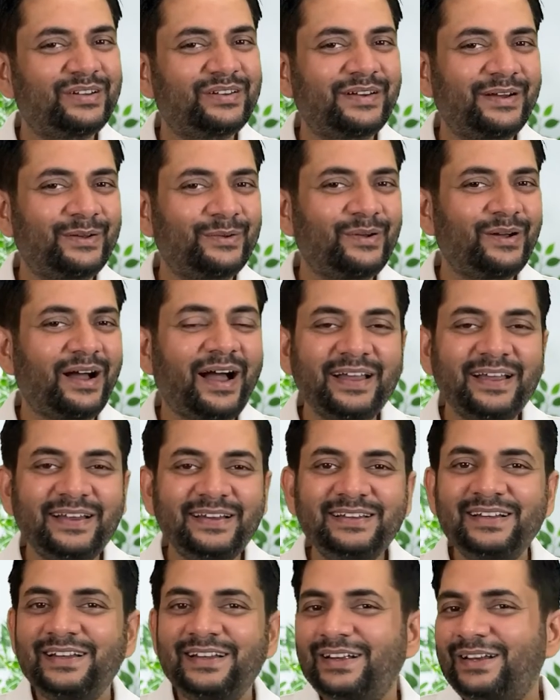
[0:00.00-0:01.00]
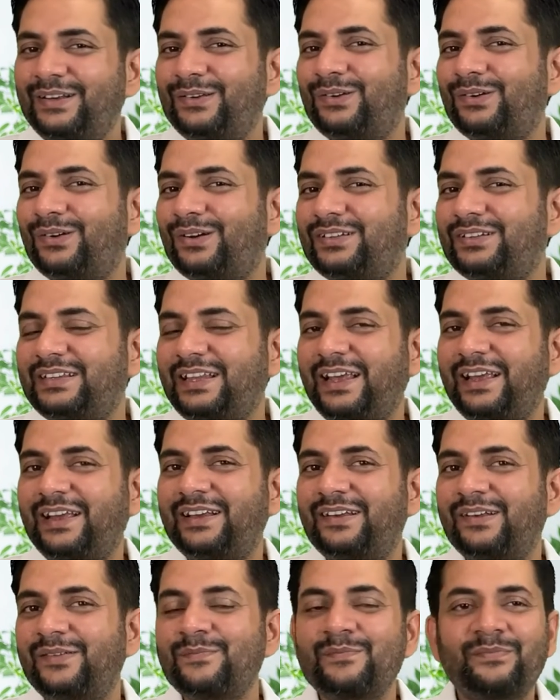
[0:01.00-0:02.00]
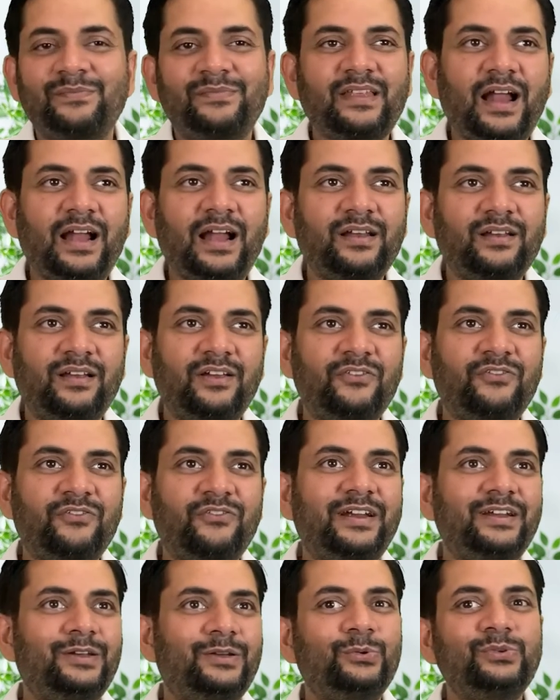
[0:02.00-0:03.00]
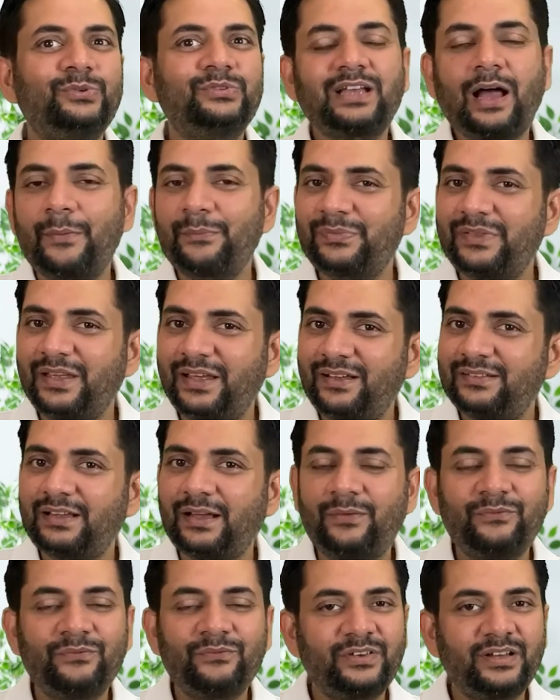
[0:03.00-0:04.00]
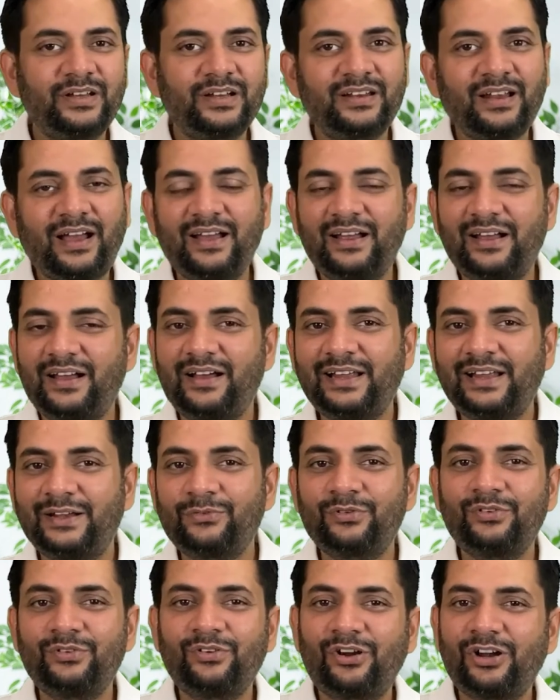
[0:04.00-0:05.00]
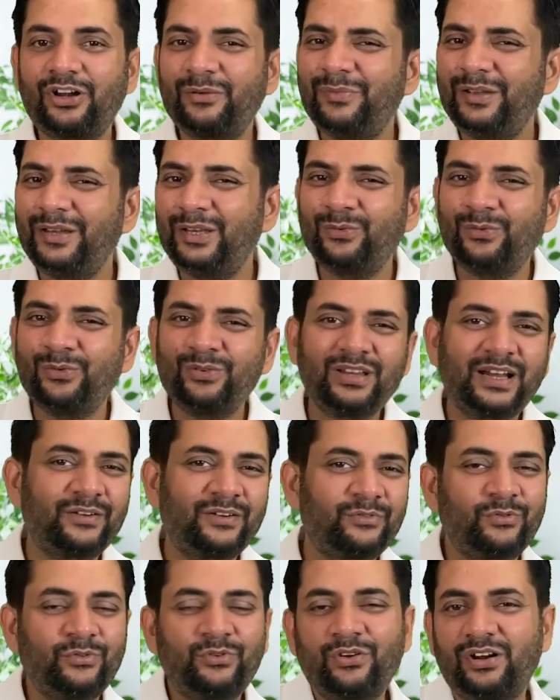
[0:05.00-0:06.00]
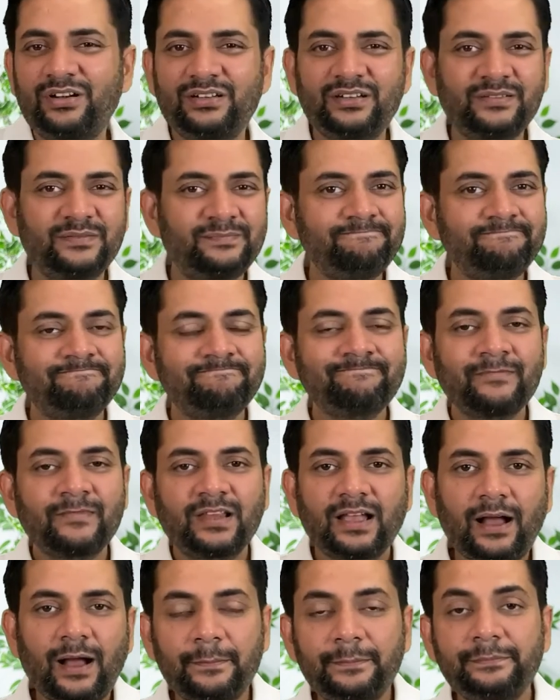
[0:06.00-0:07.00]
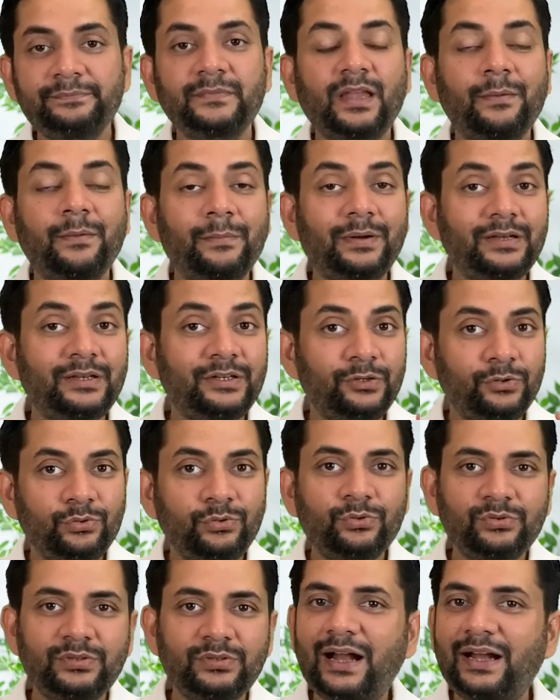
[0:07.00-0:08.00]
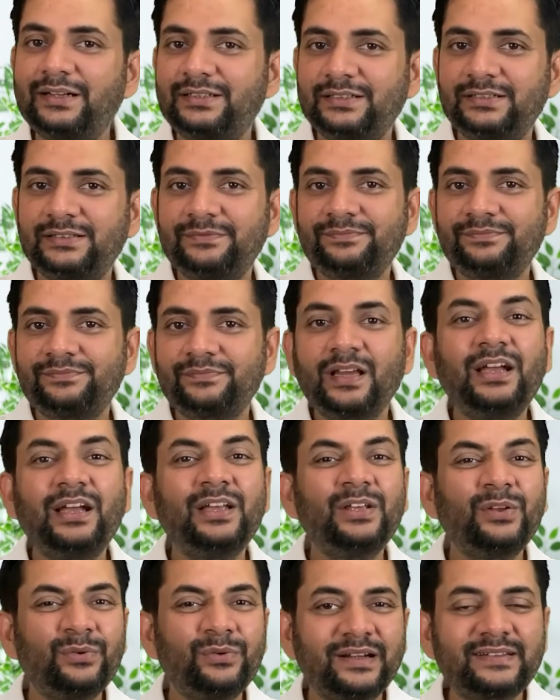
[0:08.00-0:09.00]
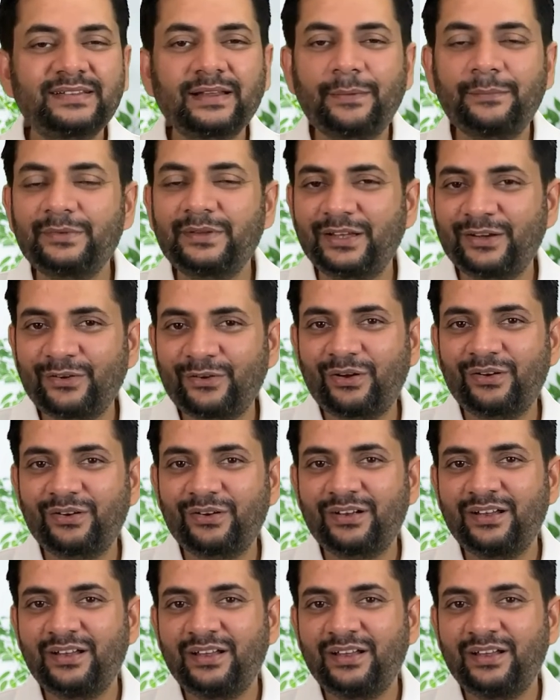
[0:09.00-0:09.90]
try to hide. Do not think that if I do something somewhere, that would not be known, that would not come. But you know that you did something wrong,